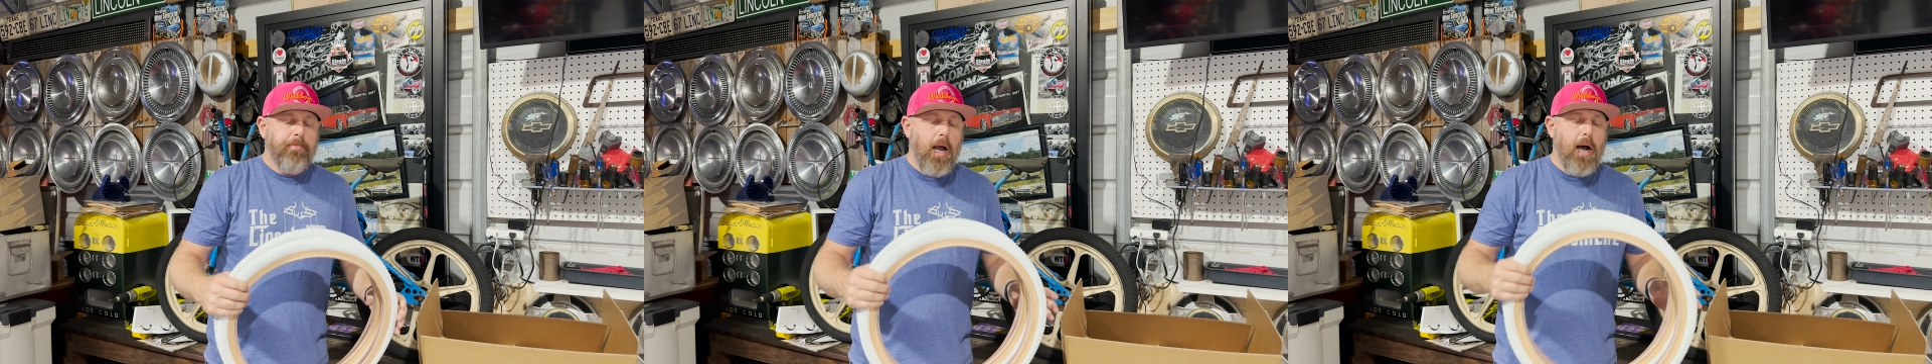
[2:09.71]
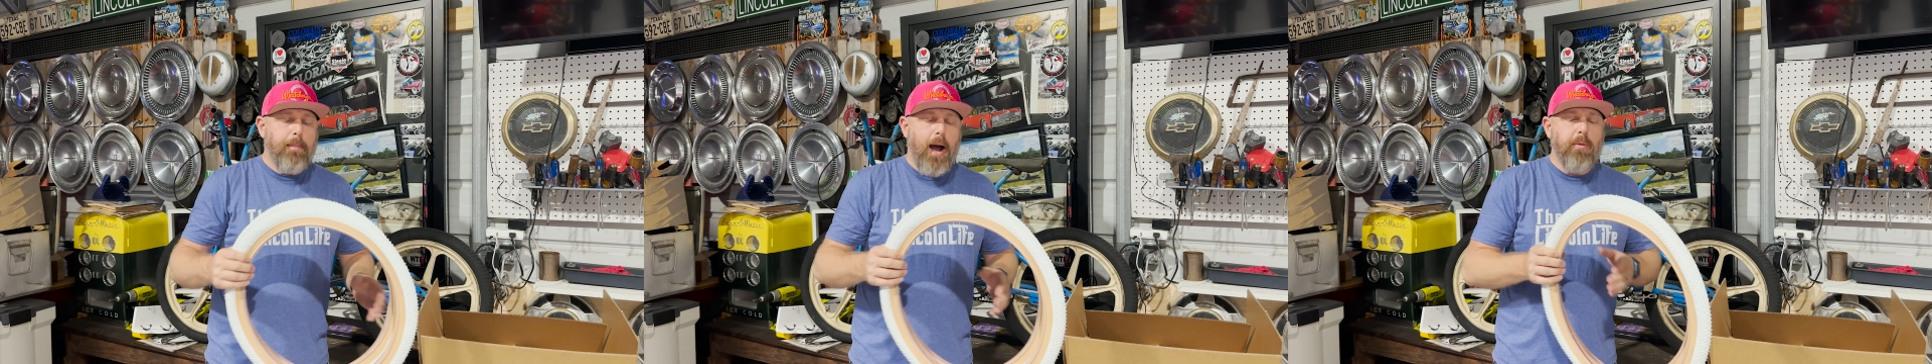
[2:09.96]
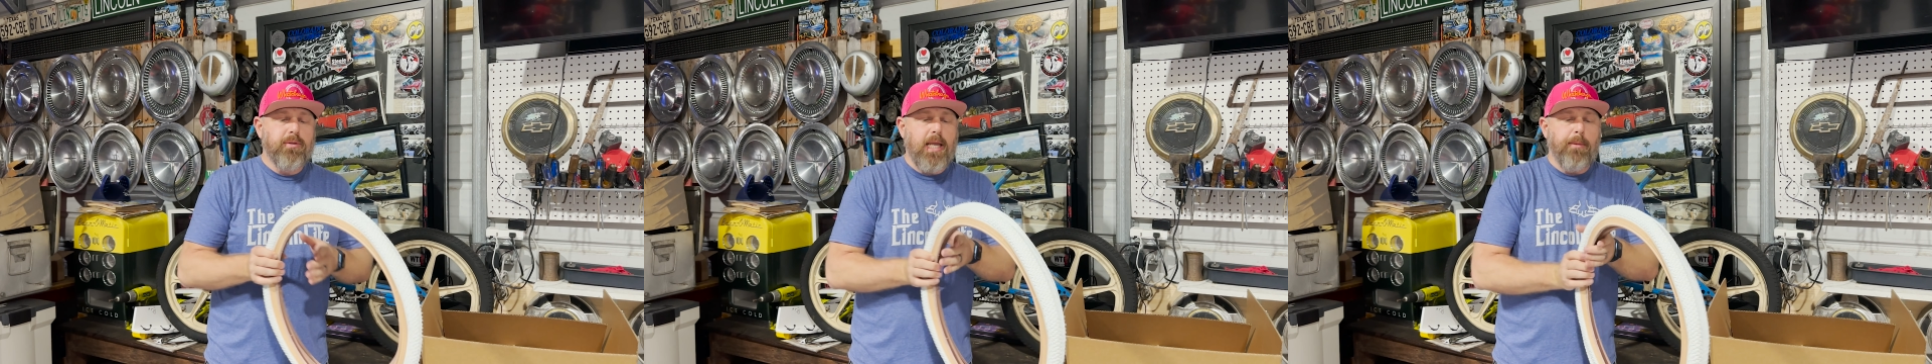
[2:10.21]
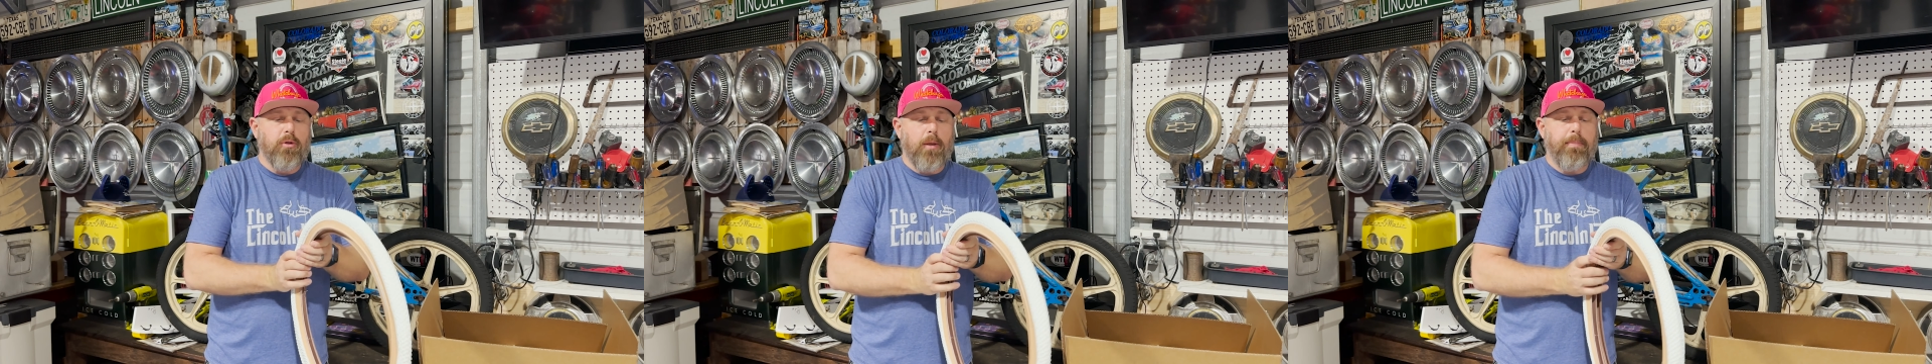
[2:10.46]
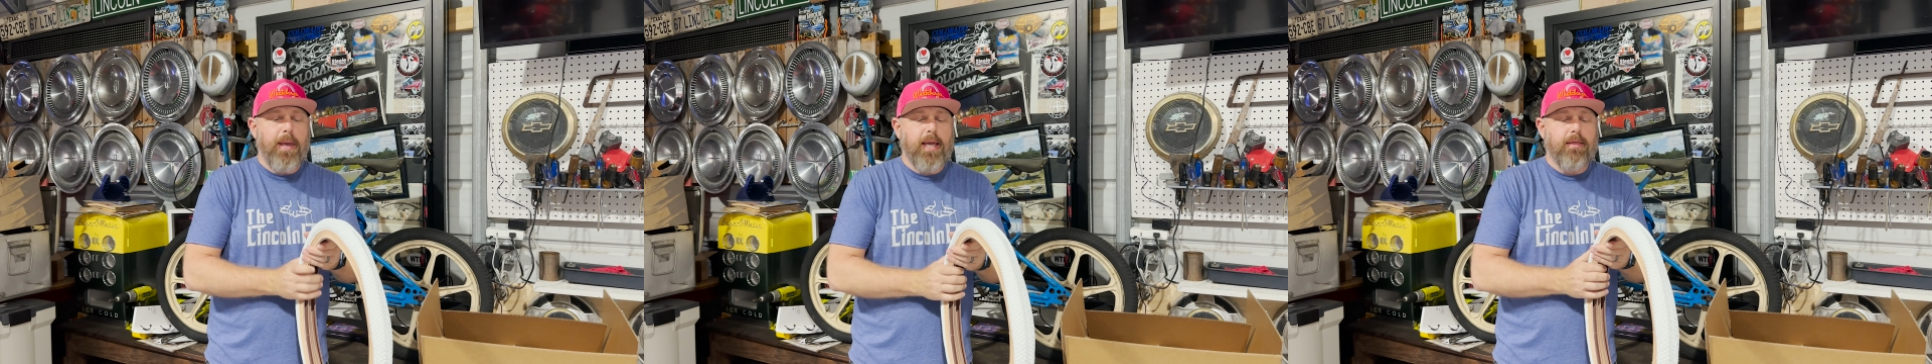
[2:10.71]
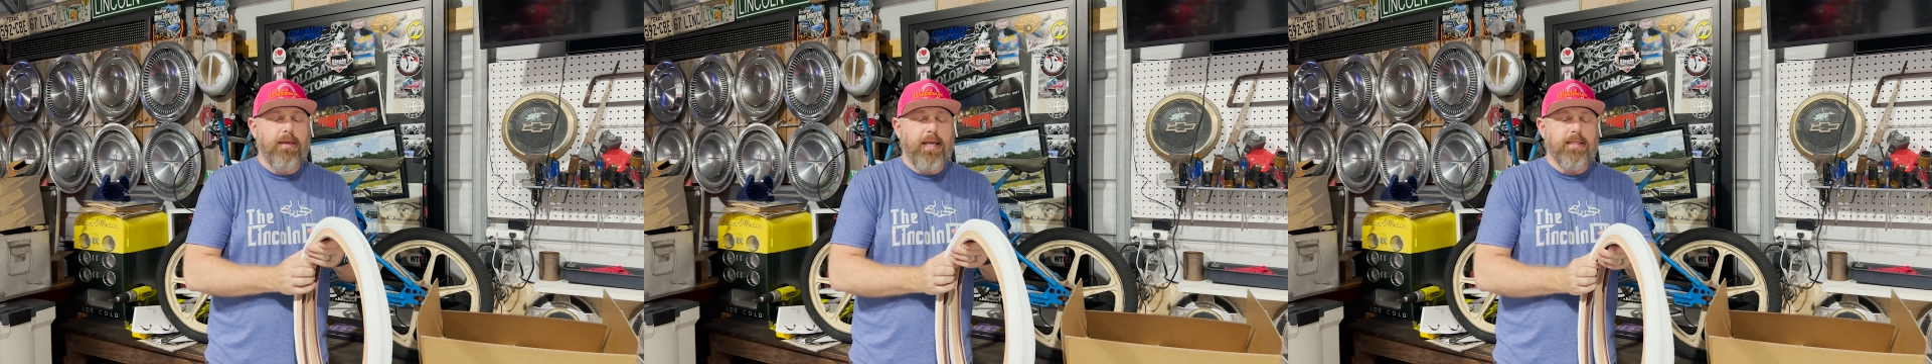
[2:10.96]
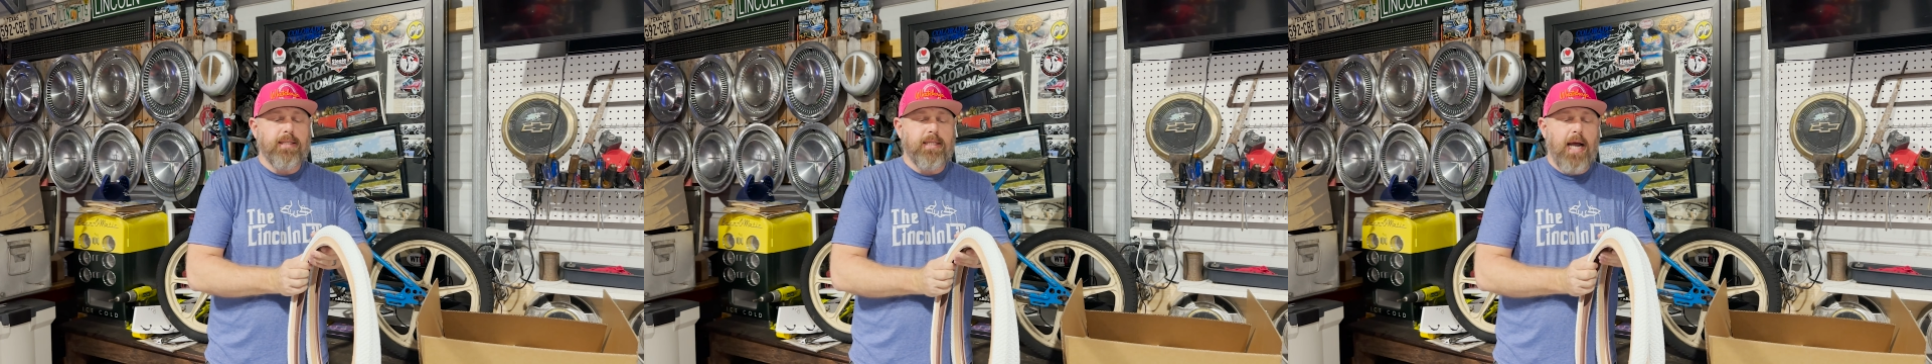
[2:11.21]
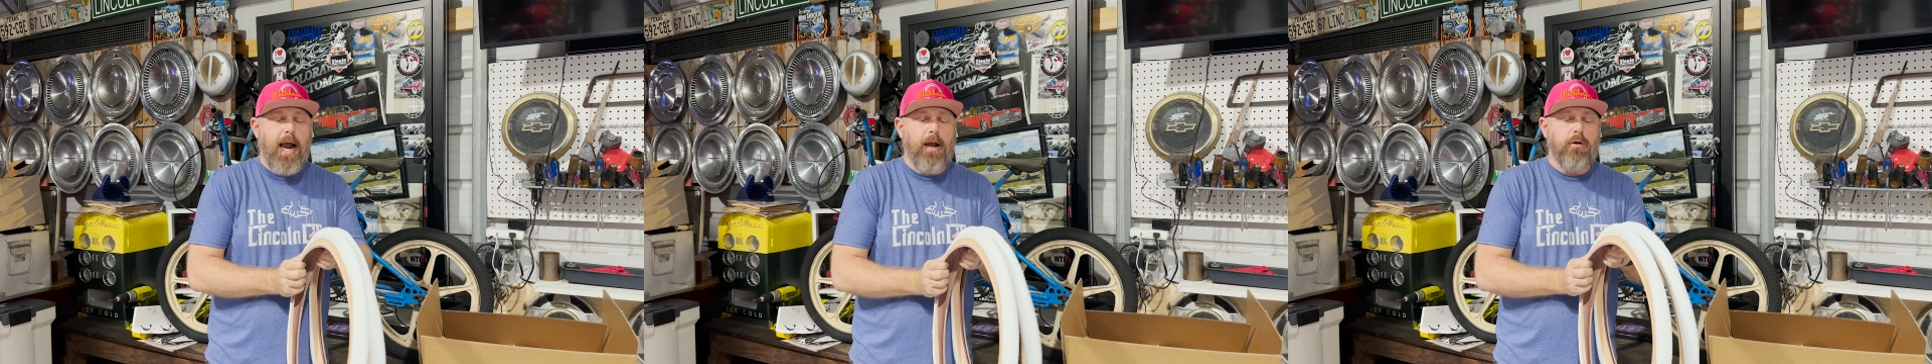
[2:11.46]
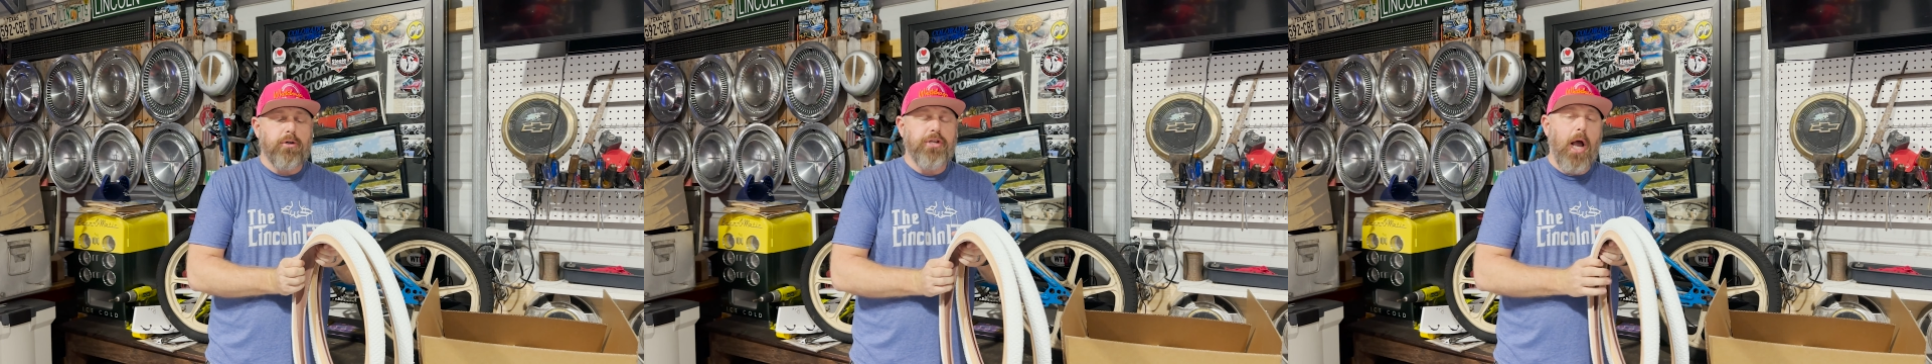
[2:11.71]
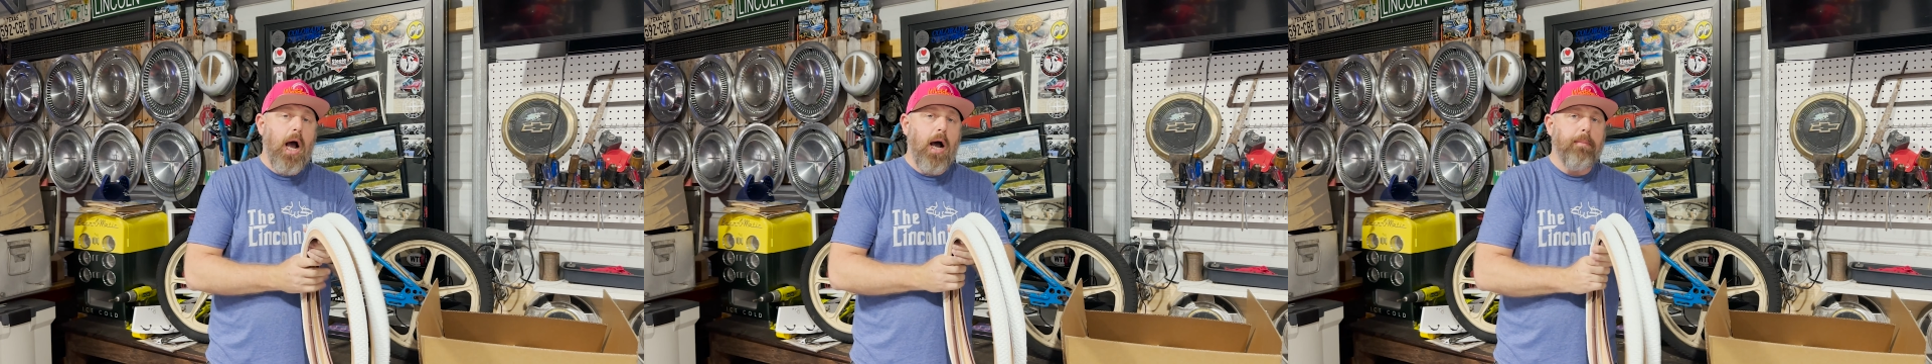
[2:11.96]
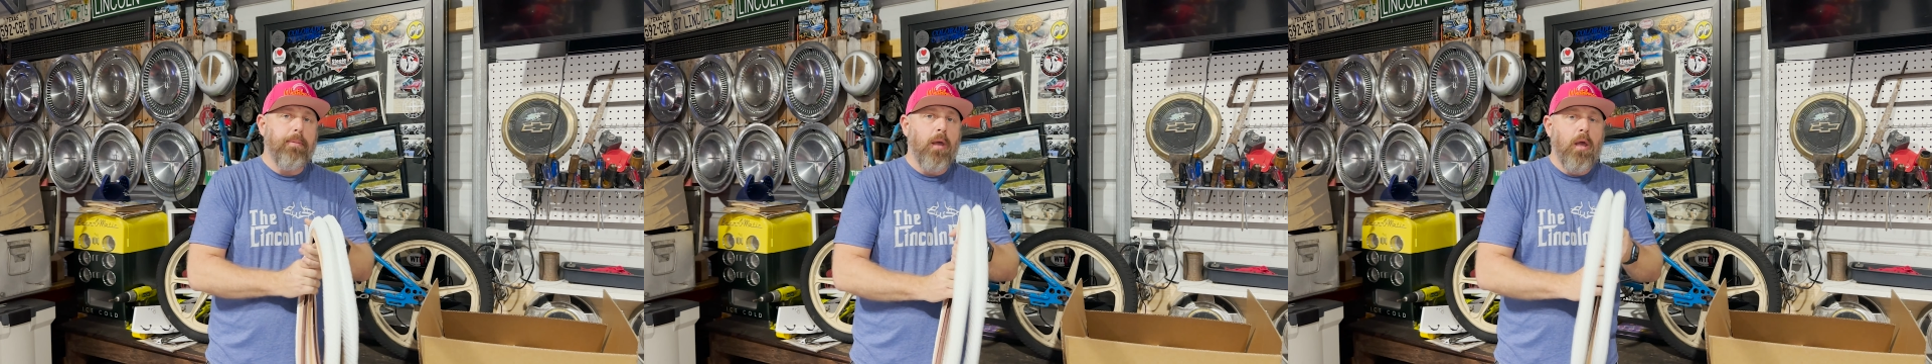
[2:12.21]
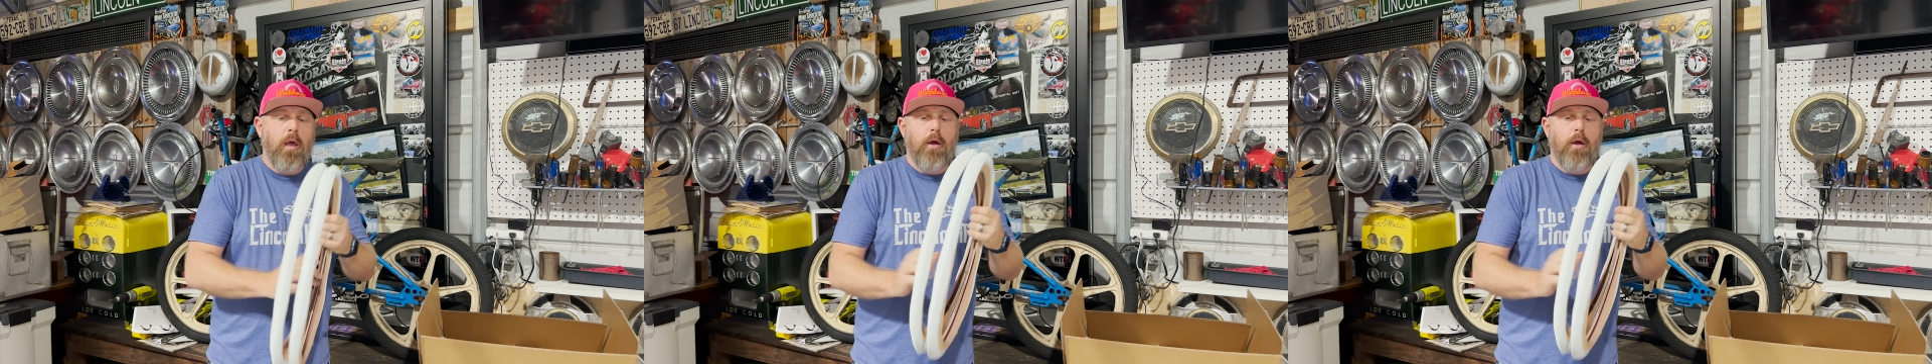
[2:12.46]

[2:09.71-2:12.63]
I was able to pick these tires up